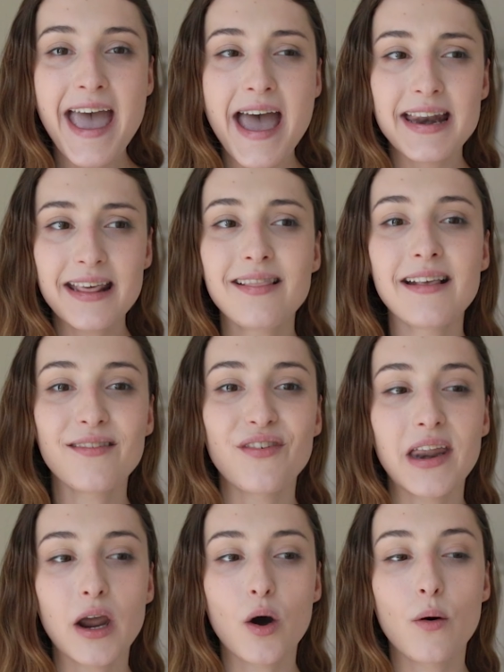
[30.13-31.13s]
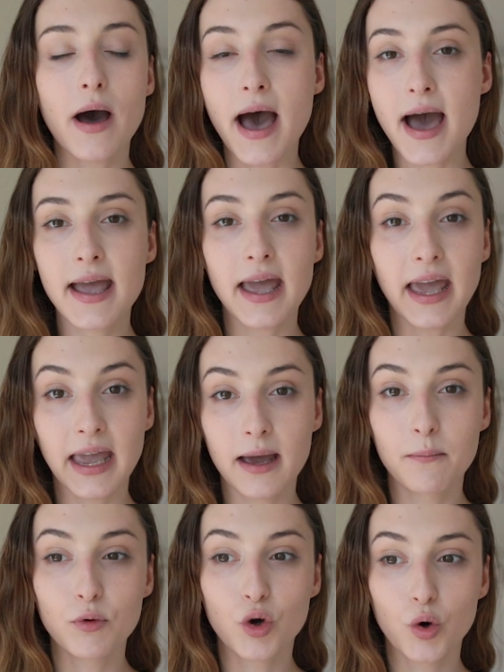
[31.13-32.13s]
And in this video, I
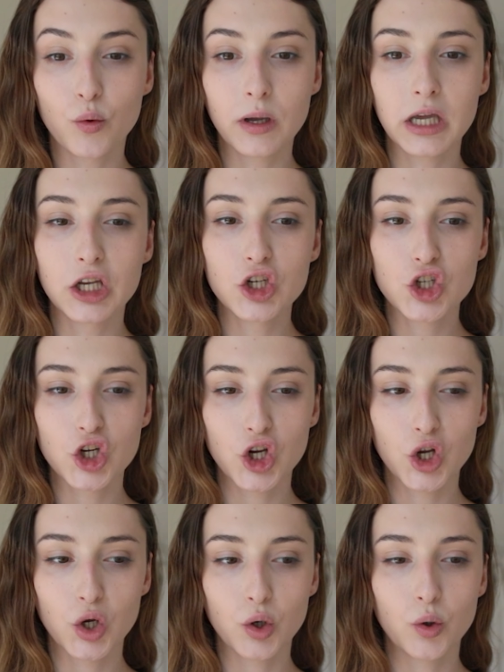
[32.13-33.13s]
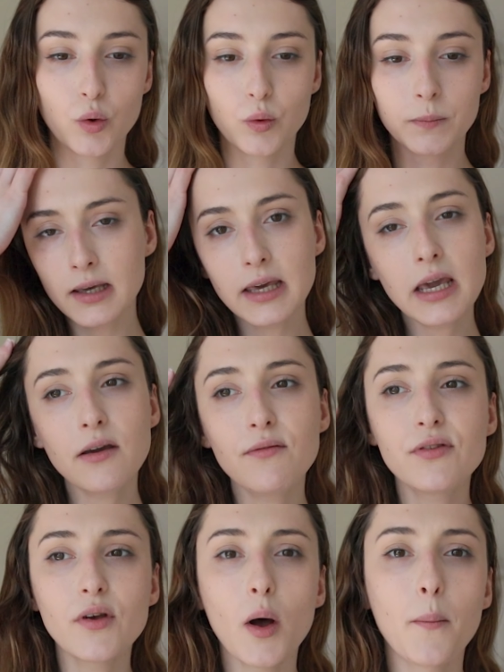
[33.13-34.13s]
am going to
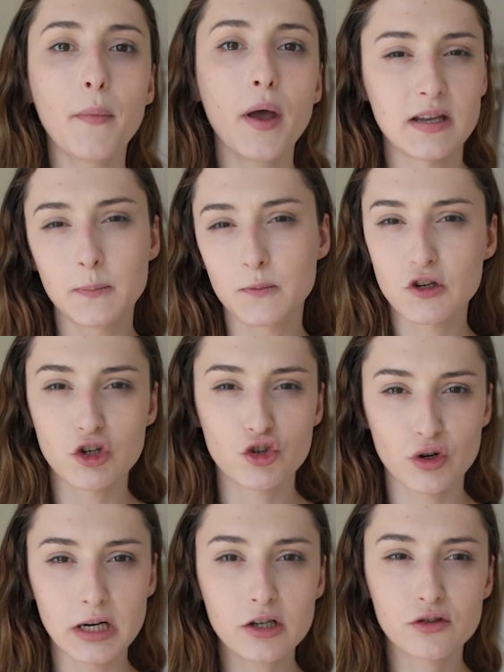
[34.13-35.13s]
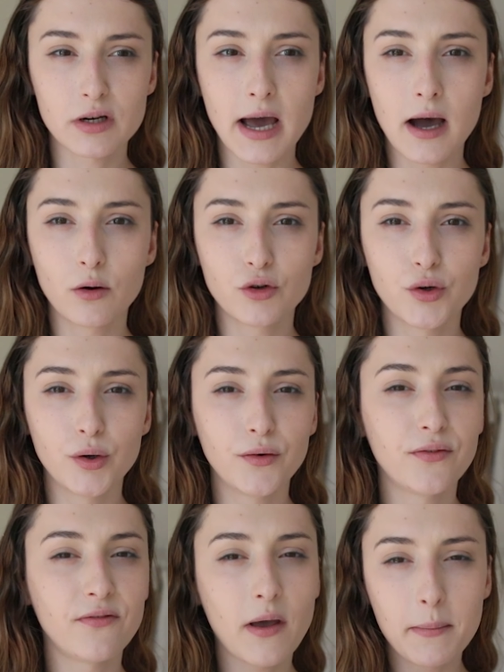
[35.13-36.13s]
give some tips and tricks on how to
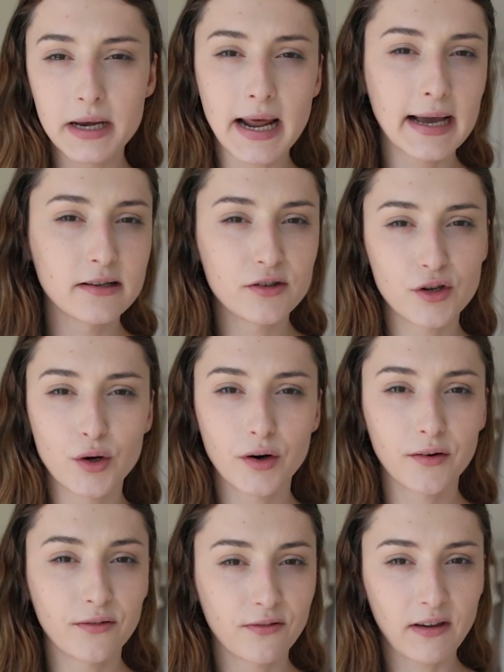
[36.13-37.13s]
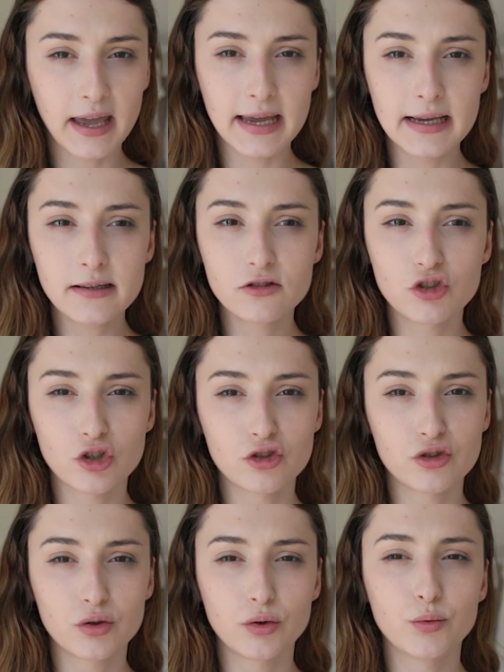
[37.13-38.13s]
feminize your face,
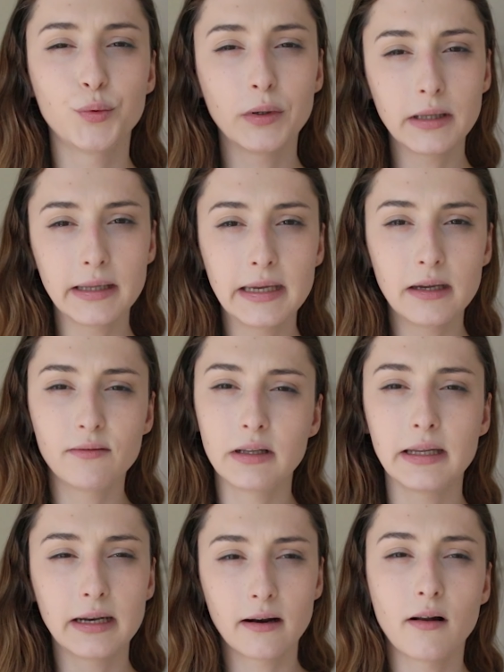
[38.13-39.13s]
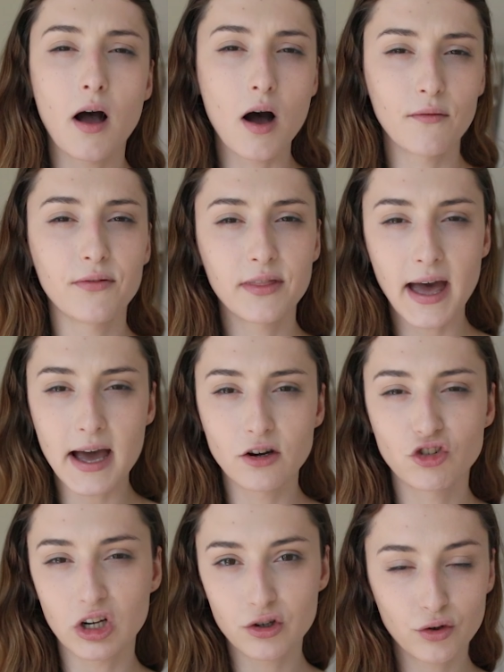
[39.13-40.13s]
just to relieve a little of that
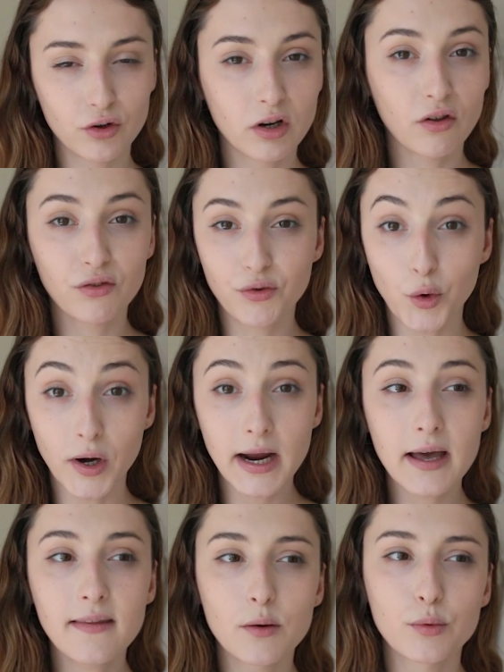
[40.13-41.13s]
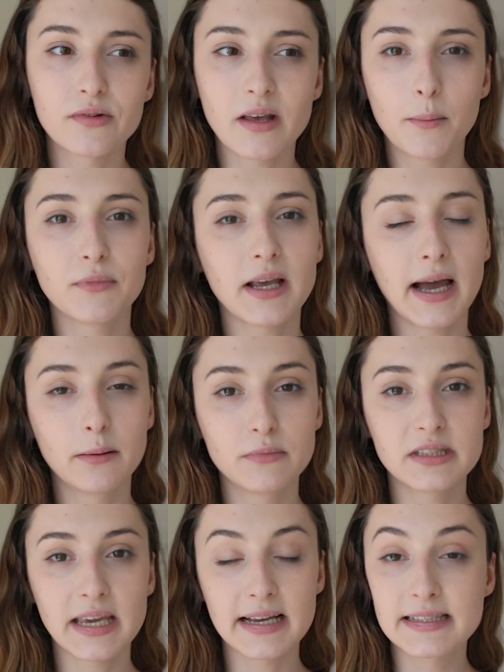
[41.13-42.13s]
gender dysphoria that we
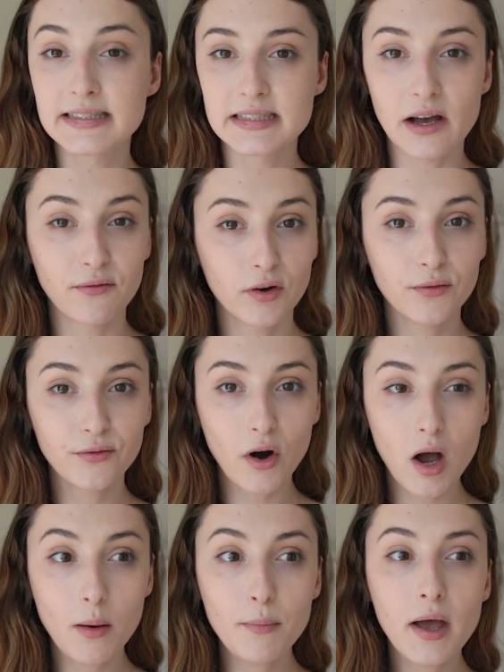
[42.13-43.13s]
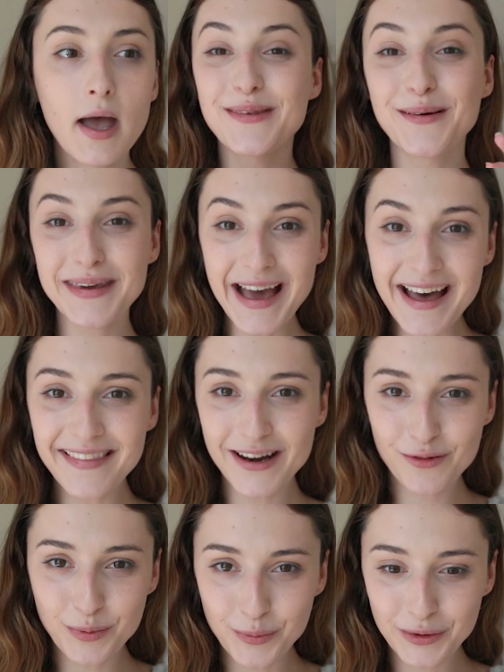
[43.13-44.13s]
sometimes can suffer from. So yeah, that
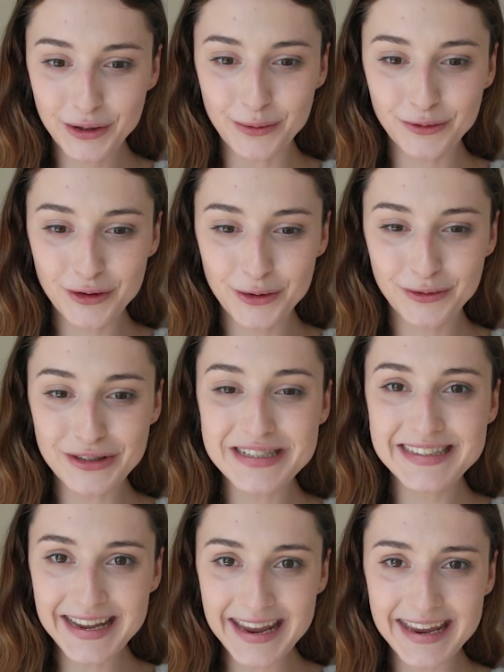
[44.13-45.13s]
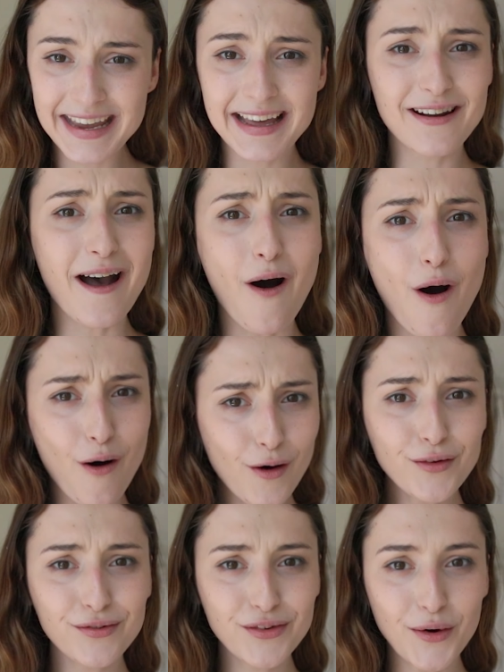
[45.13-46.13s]
is what we're going to do today. And
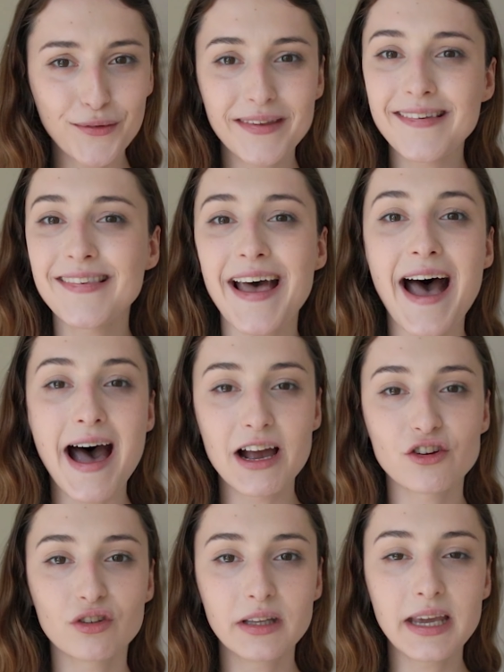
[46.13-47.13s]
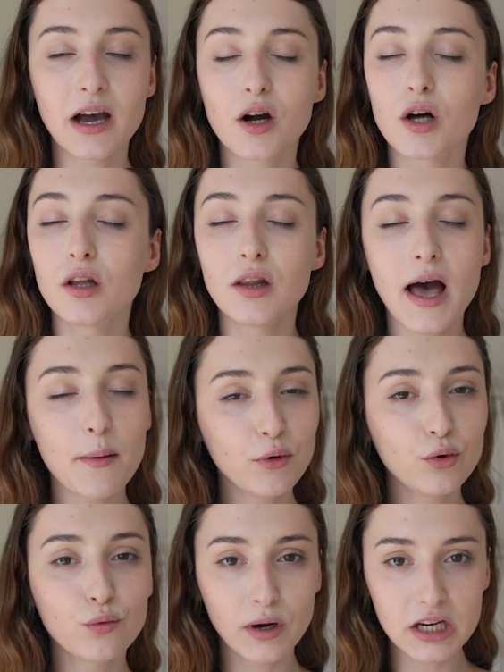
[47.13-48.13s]
also, this is actually a
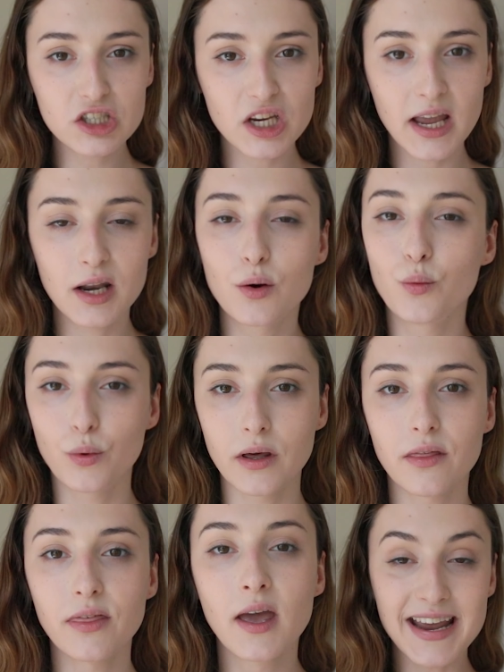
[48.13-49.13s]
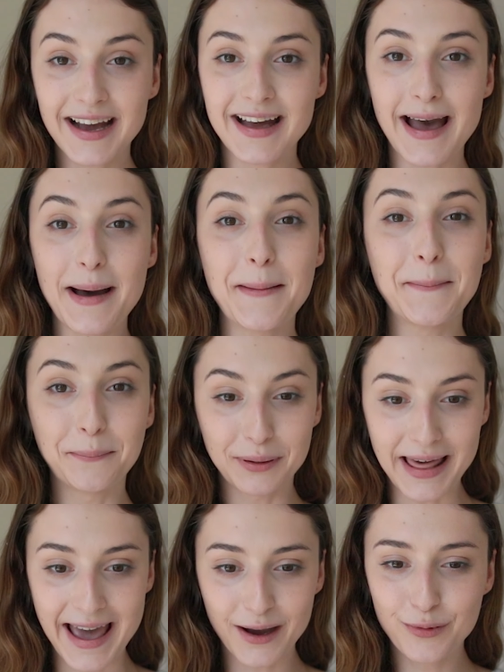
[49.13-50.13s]
collaboration with Jacka
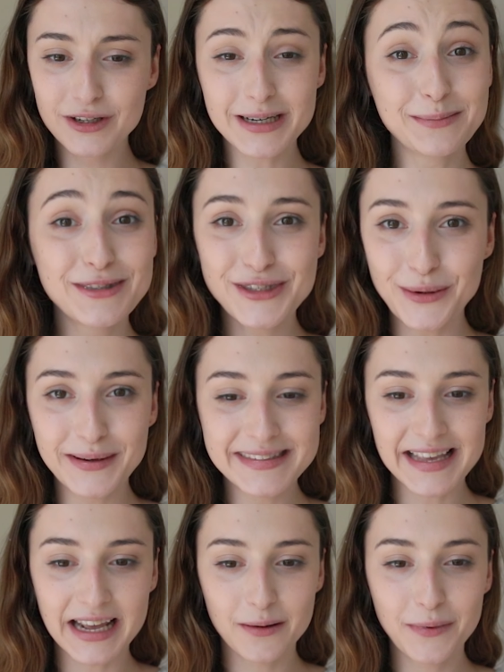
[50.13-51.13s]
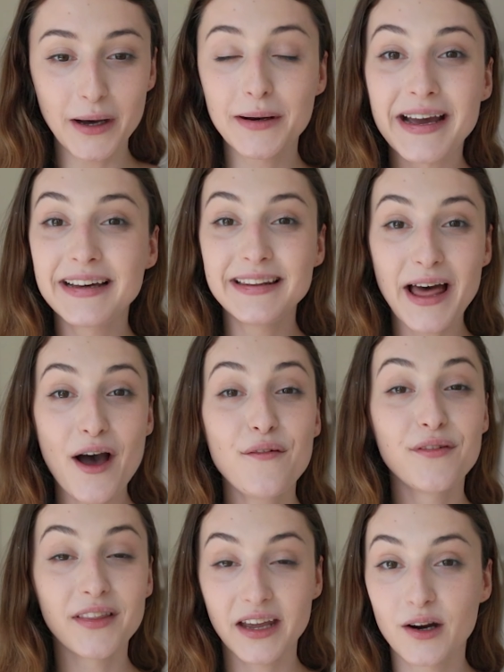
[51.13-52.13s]
Black, which I'm so excited about. I
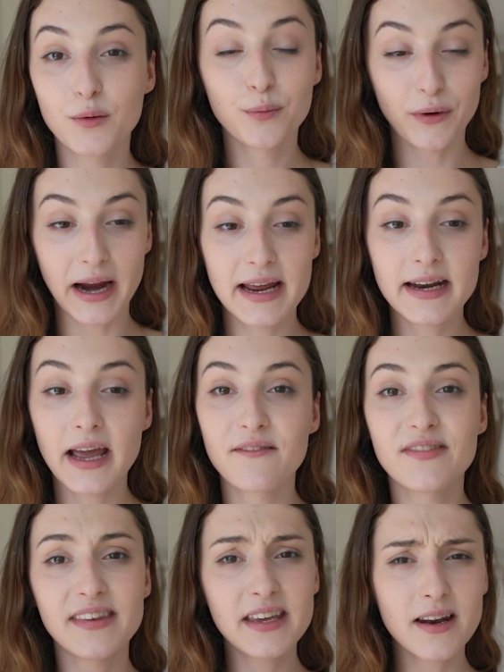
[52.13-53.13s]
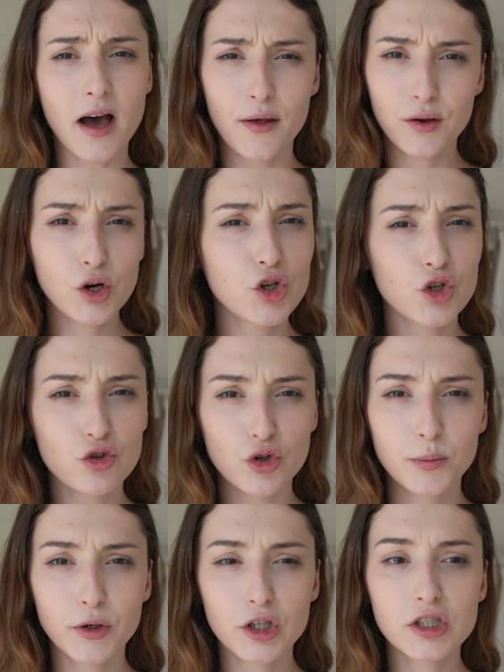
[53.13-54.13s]
love their brand. I've seen other
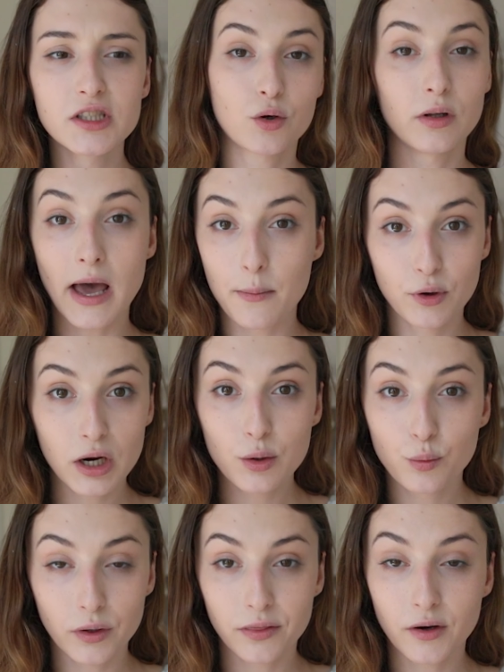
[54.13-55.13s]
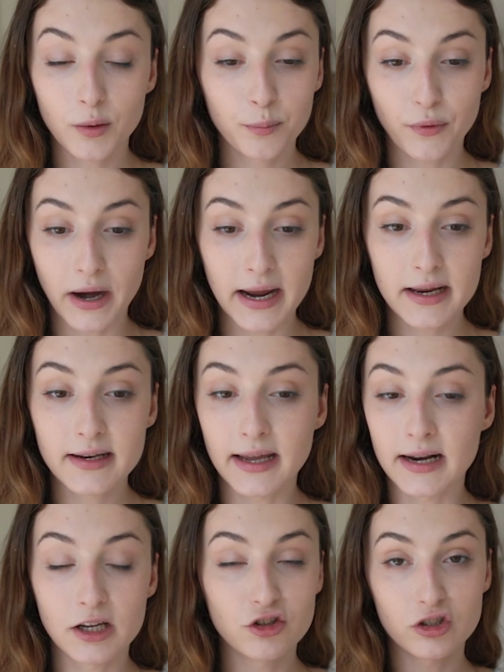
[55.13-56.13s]
YouTubers collaborate with their brand
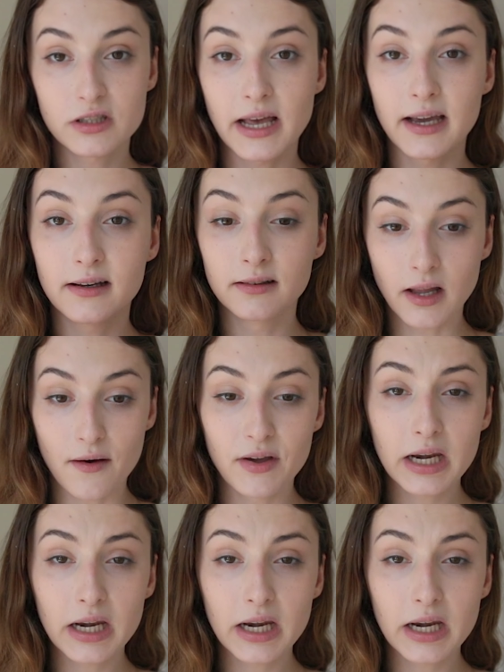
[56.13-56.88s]
and I just love